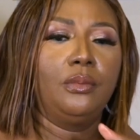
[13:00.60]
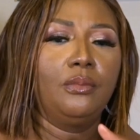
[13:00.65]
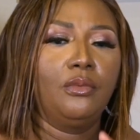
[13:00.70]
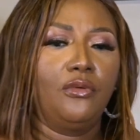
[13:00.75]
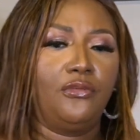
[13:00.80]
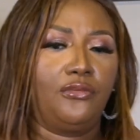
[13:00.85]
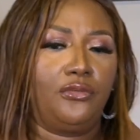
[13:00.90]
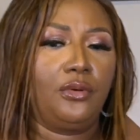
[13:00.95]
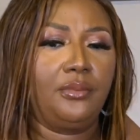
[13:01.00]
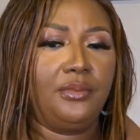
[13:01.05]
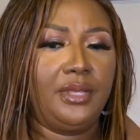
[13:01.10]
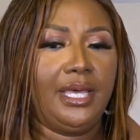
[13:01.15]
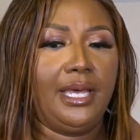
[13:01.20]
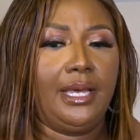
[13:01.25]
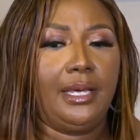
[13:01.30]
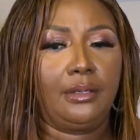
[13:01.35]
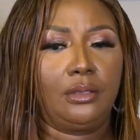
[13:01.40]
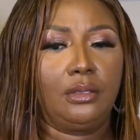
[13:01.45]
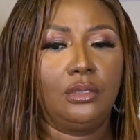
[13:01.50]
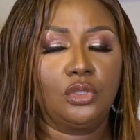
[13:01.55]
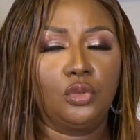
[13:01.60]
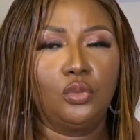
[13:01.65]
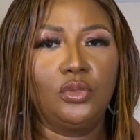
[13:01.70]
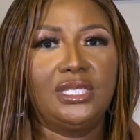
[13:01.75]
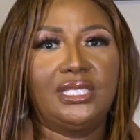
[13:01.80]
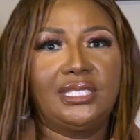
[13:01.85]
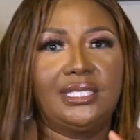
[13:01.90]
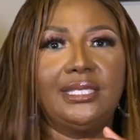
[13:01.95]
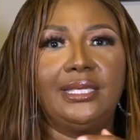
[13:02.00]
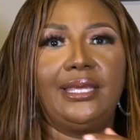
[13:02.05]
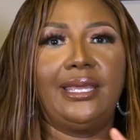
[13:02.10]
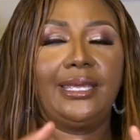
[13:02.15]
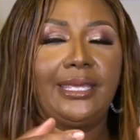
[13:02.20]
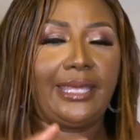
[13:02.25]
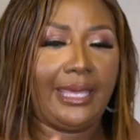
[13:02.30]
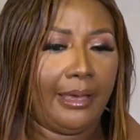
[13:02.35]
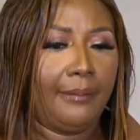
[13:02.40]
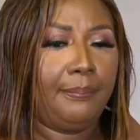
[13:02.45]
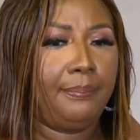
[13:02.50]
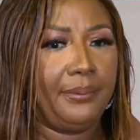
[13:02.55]
we move from here? Because we see a
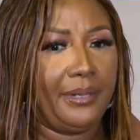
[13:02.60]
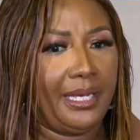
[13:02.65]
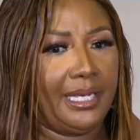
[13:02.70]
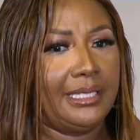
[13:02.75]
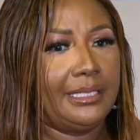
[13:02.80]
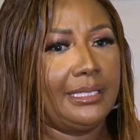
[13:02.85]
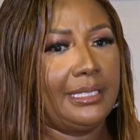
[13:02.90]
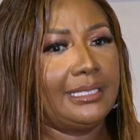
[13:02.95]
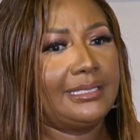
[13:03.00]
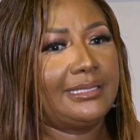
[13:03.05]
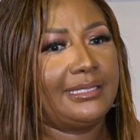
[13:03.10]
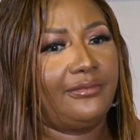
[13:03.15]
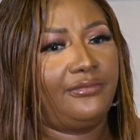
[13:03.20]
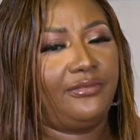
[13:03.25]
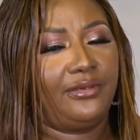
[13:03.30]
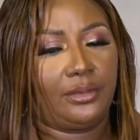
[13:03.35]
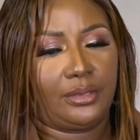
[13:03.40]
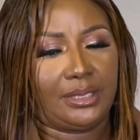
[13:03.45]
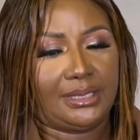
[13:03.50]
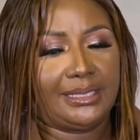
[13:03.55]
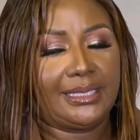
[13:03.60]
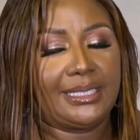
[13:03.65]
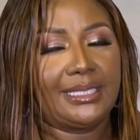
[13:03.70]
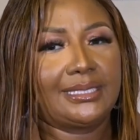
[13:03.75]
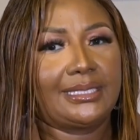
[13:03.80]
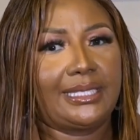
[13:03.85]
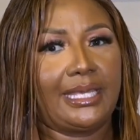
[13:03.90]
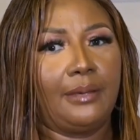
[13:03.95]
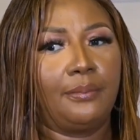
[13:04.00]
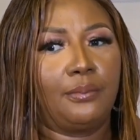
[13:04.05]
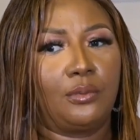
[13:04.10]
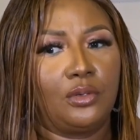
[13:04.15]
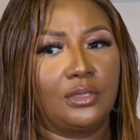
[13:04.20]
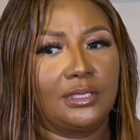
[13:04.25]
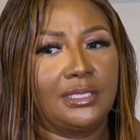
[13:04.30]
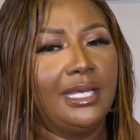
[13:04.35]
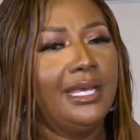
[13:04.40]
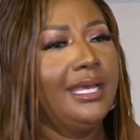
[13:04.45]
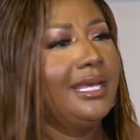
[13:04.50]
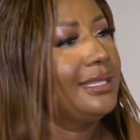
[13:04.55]
gap, and it's a very serious gap,
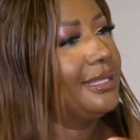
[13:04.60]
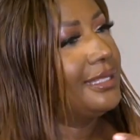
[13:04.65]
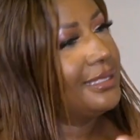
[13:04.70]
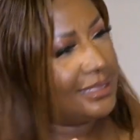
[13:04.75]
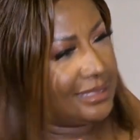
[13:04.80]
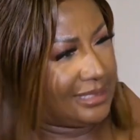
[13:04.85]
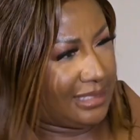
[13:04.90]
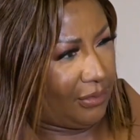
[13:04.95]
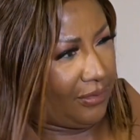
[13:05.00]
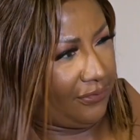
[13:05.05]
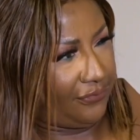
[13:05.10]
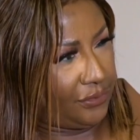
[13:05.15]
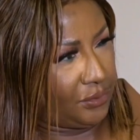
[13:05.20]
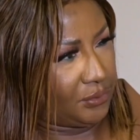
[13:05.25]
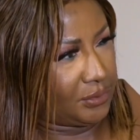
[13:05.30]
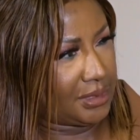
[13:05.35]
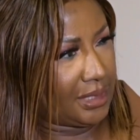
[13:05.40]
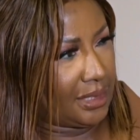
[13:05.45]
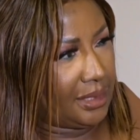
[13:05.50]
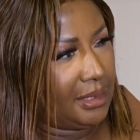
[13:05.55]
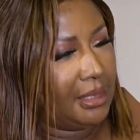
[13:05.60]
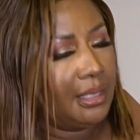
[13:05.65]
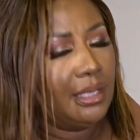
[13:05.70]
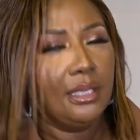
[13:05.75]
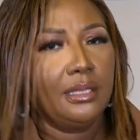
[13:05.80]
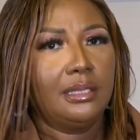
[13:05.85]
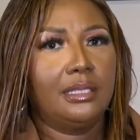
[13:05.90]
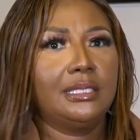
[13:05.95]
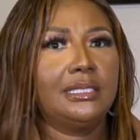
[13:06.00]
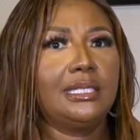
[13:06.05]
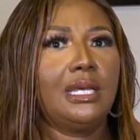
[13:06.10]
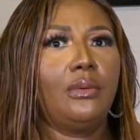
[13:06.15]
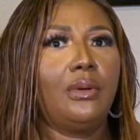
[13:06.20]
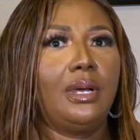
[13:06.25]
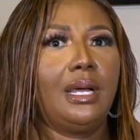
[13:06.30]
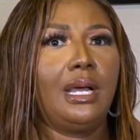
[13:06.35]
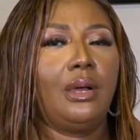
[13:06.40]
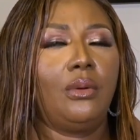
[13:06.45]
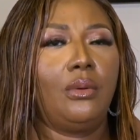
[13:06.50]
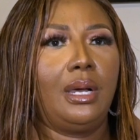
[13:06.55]
because this is our future. These
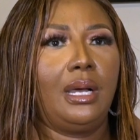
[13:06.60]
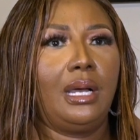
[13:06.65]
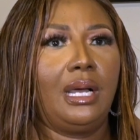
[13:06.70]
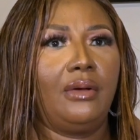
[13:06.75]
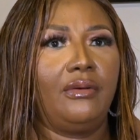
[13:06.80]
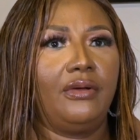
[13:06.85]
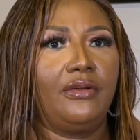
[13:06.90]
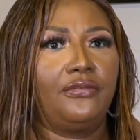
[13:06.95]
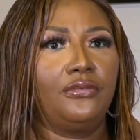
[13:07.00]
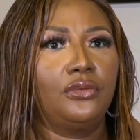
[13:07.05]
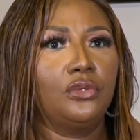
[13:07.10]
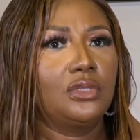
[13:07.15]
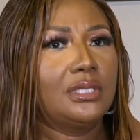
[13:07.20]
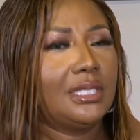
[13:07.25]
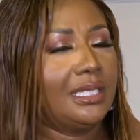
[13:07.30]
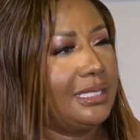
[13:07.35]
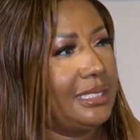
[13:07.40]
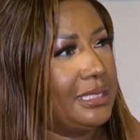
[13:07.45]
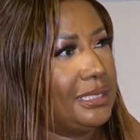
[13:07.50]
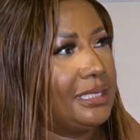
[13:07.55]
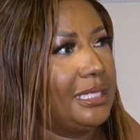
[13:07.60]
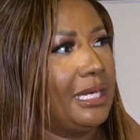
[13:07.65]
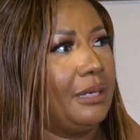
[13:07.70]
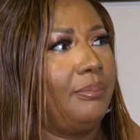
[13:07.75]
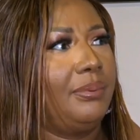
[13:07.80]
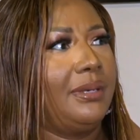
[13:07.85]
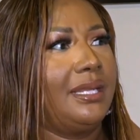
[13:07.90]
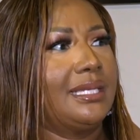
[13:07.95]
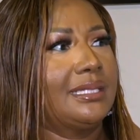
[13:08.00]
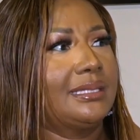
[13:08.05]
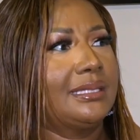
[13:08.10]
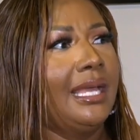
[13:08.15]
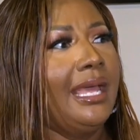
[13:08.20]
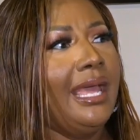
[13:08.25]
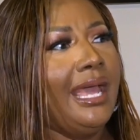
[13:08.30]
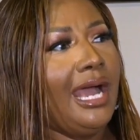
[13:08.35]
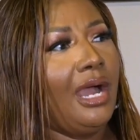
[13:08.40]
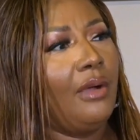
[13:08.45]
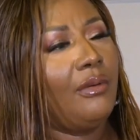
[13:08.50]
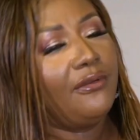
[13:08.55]
are our future national players,
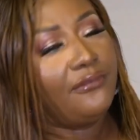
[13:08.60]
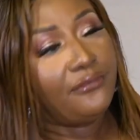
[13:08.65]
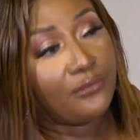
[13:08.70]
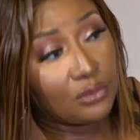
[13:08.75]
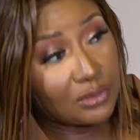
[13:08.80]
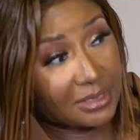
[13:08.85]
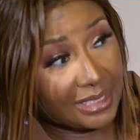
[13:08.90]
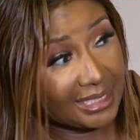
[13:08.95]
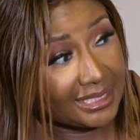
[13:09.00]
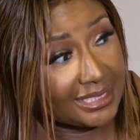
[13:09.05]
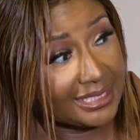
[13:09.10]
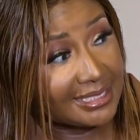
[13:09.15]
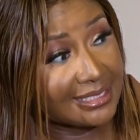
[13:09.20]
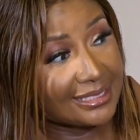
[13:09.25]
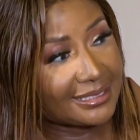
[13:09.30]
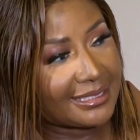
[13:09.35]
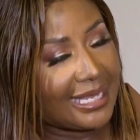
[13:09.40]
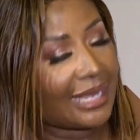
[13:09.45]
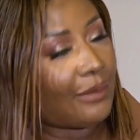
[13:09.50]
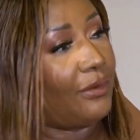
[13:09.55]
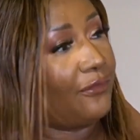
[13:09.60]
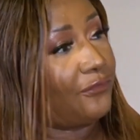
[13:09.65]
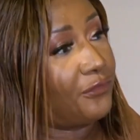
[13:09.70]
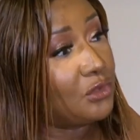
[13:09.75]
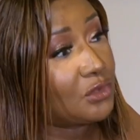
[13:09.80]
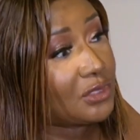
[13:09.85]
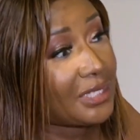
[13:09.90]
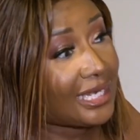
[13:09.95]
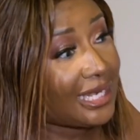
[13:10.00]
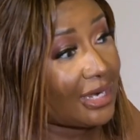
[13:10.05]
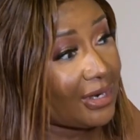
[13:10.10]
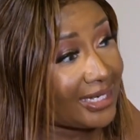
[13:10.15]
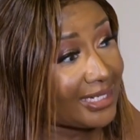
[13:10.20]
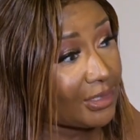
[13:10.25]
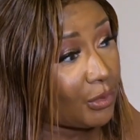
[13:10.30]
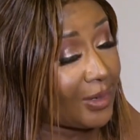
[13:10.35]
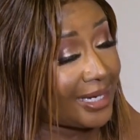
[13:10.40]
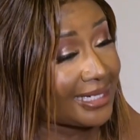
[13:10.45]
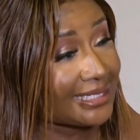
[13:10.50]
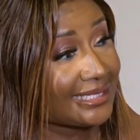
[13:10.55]
our future leaders, our future
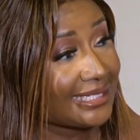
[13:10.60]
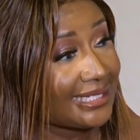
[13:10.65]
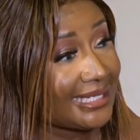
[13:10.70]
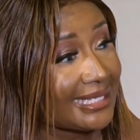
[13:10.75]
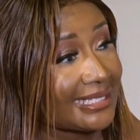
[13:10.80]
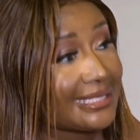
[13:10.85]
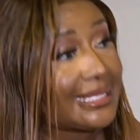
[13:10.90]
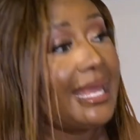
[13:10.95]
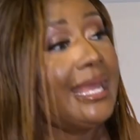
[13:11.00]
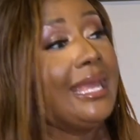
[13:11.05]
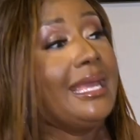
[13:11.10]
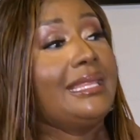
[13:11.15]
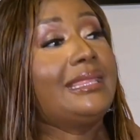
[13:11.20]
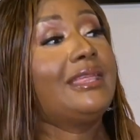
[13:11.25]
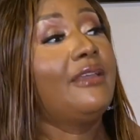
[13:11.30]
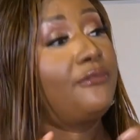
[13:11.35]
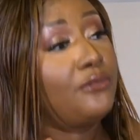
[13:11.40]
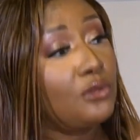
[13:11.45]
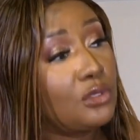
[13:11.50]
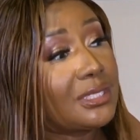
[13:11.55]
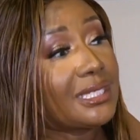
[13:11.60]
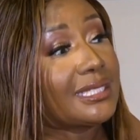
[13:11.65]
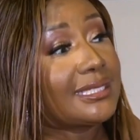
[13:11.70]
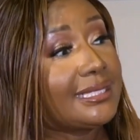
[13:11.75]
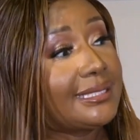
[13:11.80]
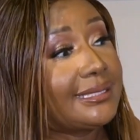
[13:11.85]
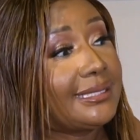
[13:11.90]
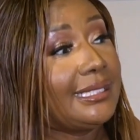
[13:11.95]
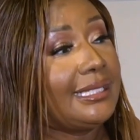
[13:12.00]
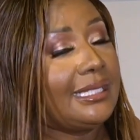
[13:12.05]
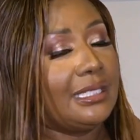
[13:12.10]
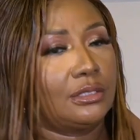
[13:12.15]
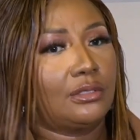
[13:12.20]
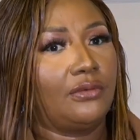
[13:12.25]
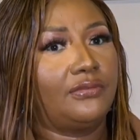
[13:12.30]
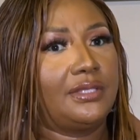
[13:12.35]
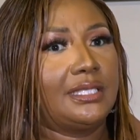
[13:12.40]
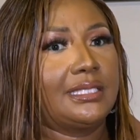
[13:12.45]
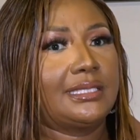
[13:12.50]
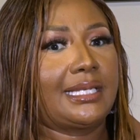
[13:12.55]
Lwandiles, the future Cecilias
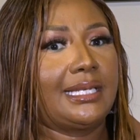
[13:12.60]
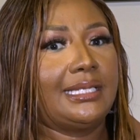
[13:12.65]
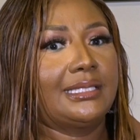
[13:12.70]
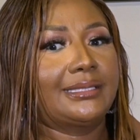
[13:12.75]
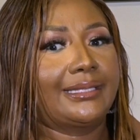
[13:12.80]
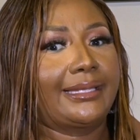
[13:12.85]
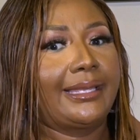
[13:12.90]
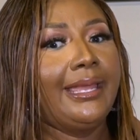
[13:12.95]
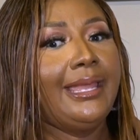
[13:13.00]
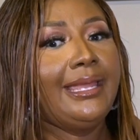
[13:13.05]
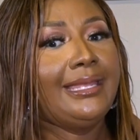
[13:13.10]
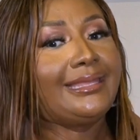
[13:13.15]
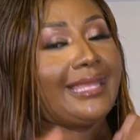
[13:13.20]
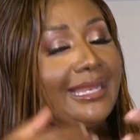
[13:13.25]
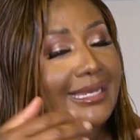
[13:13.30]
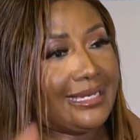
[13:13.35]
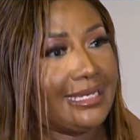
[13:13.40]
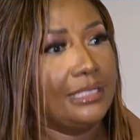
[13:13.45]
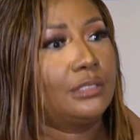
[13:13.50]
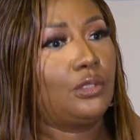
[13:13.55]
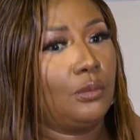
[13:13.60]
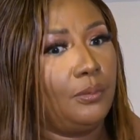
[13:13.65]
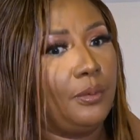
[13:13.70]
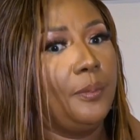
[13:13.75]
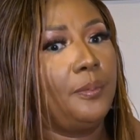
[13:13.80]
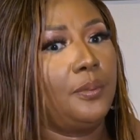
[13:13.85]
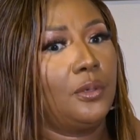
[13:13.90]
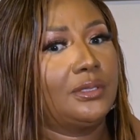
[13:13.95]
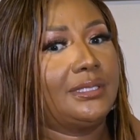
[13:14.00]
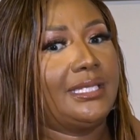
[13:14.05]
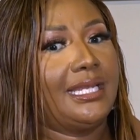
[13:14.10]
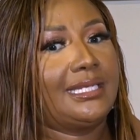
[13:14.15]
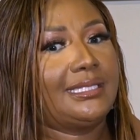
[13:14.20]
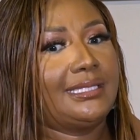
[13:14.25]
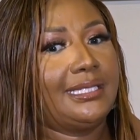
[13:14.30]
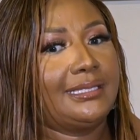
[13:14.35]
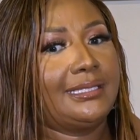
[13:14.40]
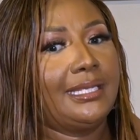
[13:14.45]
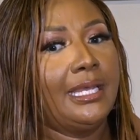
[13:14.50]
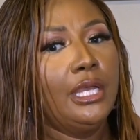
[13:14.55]
of this country. They need to be
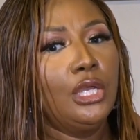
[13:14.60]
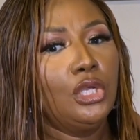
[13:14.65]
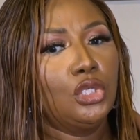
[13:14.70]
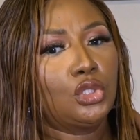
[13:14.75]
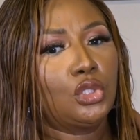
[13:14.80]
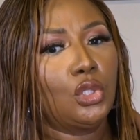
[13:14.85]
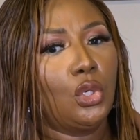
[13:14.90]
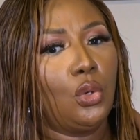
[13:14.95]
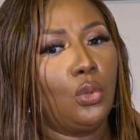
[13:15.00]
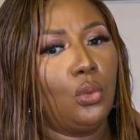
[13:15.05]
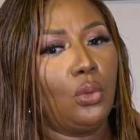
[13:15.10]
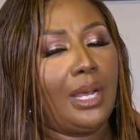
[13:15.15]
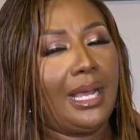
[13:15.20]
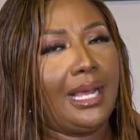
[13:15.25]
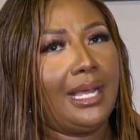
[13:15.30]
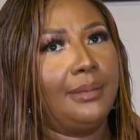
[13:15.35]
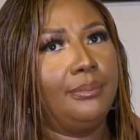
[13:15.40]
protected. So